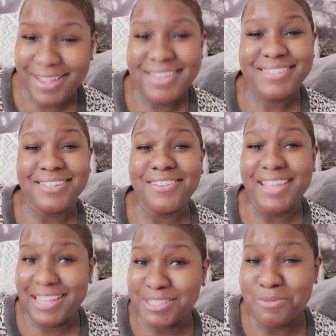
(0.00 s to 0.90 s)
So
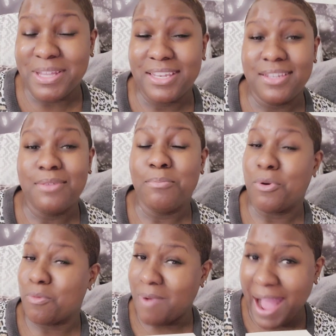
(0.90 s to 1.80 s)
that's when
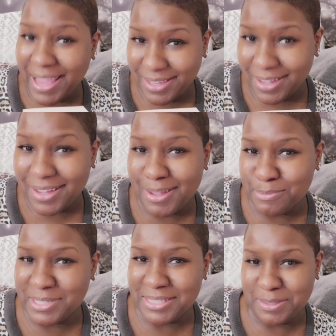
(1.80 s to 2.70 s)
Mariah comes
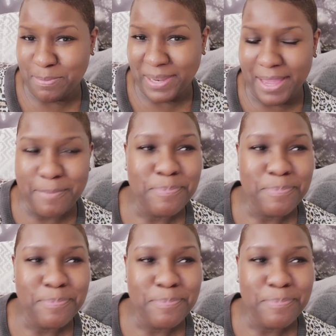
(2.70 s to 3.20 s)
into play.